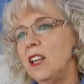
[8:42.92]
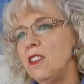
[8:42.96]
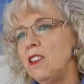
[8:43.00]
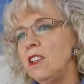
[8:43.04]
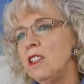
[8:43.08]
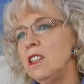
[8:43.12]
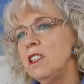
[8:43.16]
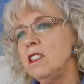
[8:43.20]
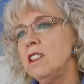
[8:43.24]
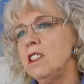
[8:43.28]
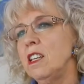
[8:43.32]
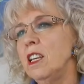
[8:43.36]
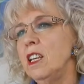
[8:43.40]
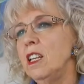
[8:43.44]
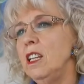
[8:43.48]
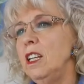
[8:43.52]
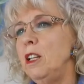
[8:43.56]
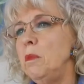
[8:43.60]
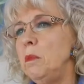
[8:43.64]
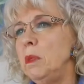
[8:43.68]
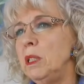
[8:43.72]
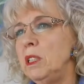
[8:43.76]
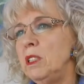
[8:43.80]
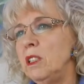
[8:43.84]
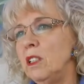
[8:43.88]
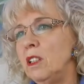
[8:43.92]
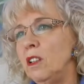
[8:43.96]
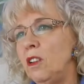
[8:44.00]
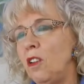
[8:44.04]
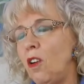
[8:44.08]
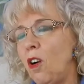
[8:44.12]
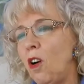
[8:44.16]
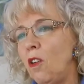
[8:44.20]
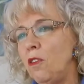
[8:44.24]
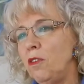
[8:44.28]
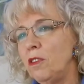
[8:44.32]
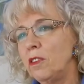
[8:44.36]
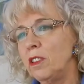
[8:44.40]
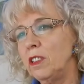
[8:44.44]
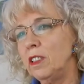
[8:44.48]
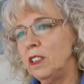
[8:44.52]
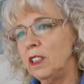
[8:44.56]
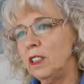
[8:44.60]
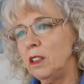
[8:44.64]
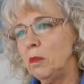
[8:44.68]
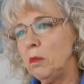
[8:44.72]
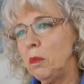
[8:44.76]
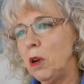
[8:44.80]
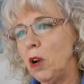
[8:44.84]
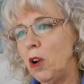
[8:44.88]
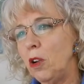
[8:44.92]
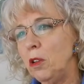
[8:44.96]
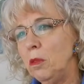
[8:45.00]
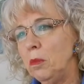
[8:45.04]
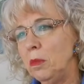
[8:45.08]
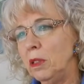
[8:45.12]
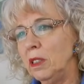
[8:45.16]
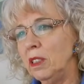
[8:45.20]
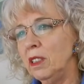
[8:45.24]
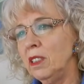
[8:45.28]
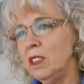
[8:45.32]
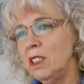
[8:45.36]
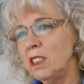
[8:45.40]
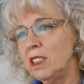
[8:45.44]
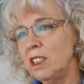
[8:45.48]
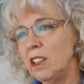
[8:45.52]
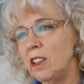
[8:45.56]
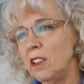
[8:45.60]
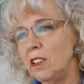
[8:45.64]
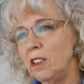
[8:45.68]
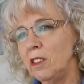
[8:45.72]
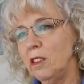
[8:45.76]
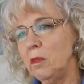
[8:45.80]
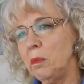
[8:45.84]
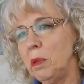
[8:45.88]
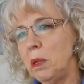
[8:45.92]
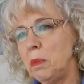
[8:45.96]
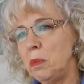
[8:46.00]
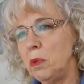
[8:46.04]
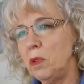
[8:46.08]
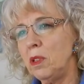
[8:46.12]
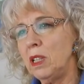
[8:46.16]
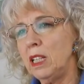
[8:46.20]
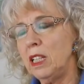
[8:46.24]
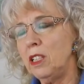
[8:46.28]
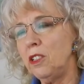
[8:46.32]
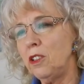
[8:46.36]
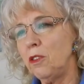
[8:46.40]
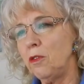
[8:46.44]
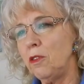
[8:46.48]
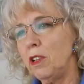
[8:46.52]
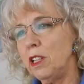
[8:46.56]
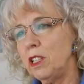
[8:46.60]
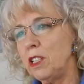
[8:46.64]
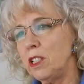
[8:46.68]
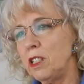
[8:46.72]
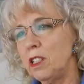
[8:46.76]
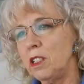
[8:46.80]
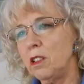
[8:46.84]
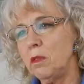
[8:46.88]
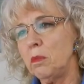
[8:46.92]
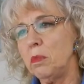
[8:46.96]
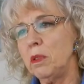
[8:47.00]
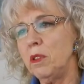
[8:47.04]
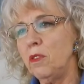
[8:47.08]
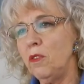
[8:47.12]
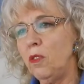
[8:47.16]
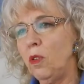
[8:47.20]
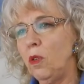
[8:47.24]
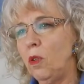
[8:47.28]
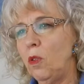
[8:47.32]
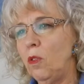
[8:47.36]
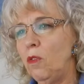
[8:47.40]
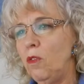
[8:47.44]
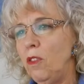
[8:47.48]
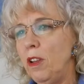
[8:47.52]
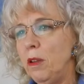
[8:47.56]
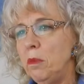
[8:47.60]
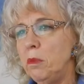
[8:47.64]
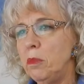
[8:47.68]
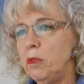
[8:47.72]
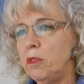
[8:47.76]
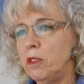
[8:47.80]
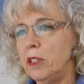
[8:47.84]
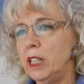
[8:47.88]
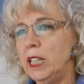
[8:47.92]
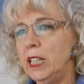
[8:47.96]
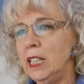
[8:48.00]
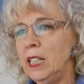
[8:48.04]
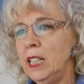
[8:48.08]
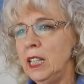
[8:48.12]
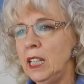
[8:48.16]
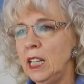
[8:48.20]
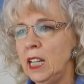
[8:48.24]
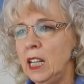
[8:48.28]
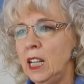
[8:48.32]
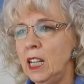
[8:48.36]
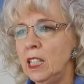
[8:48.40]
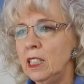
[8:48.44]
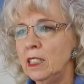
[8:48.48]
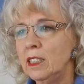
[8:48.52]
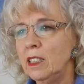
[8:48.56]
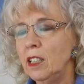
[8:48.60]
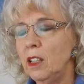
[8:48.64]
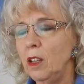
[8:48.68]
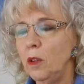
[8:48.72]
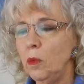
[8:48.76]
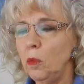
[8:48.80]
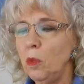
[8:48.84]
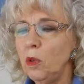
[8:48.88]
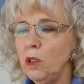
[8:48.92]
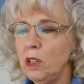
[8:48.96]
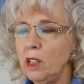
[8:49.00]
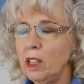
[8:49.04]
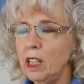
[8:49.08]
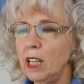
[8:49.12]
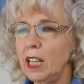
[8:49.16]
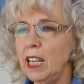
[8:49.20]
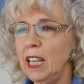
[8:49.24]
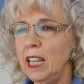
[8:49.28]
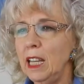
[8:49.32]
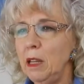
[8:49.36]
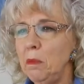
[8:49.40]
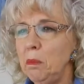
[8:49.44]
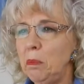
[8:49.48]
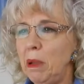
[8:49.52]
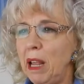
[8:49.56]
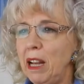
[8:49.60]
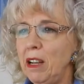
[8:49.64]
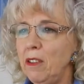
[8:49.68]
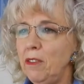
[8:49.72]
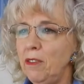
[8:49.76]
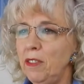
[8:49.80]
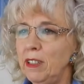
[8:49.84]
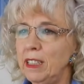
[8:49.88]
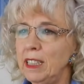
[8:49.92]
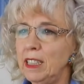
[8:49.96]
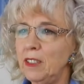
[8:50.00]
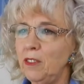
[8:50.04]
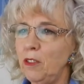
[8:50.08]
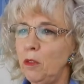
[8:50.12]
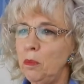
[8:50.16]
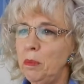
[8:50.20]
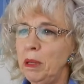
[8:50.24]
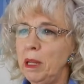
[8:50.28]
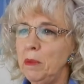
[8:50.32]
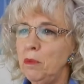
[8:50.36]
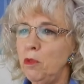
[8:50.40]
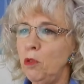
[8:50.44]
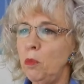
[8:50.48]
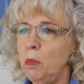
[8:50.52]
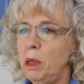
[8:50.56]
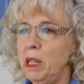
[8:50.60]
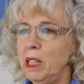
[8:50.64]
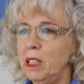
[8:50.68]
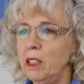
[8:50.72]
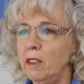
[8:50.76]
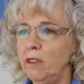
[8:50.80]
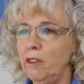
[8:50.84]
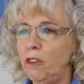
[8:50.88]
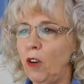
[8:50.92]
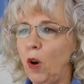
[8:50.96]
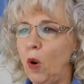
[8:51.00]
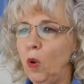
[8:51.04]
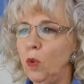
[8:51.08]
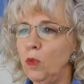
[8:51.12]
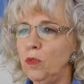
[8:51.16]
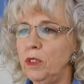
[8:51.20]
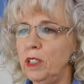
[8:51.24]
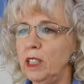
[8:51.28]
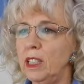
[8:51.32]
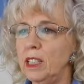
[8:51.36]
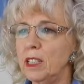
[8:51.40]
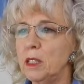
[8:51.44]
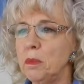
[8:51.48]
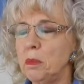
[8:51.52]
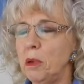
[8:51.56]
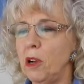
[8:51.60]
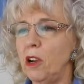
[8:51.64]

Now, this is a limited offer at the moment, so people need to register before February. So what are the key benefits for people being involved in this